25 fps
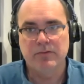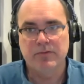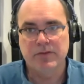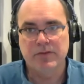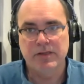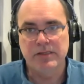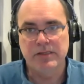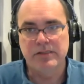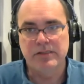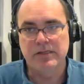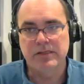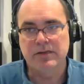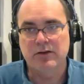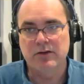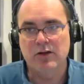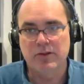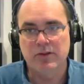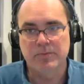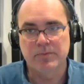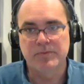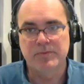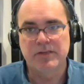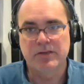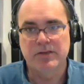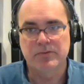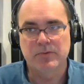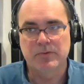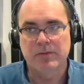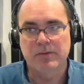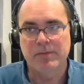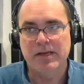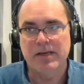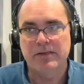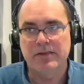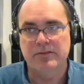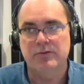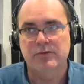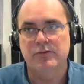things that call themselves
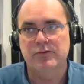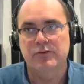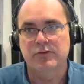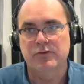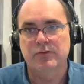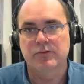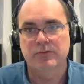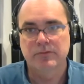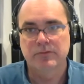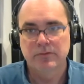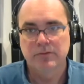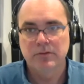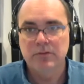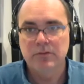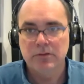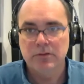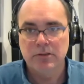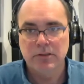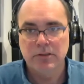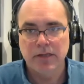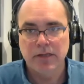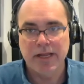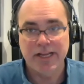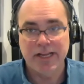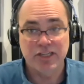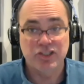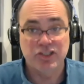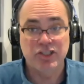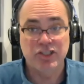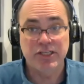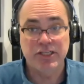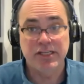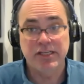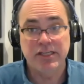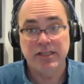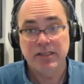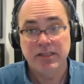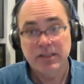remasters are
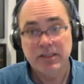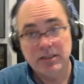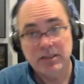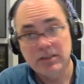HD,